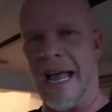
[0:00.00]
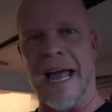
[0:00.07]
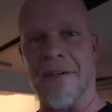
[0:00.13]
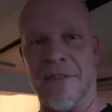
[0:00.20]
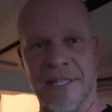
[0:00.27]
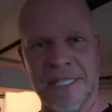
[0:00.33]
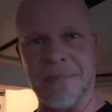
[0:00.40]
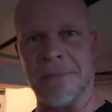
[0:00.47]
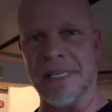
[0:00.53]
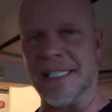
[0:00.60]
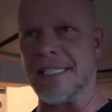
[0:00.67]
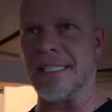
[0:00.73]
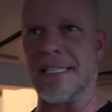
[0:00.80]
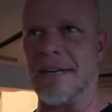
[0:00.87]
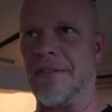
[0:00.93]
having this
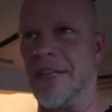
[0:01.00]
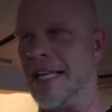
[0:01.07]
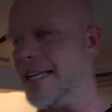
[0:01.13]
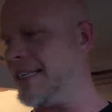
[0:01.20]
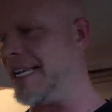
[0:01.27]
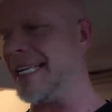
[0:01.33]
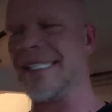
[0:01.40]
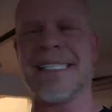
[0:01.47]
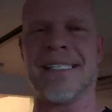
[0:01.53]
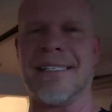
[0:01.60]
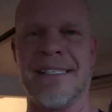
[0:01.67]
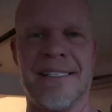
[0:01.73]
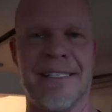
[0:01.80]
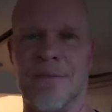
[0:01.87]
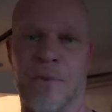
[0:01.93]
business and everything,
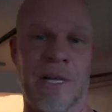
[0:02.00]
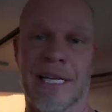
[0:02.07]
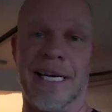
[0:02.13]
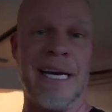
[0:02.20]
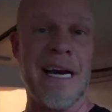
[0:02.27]
that's really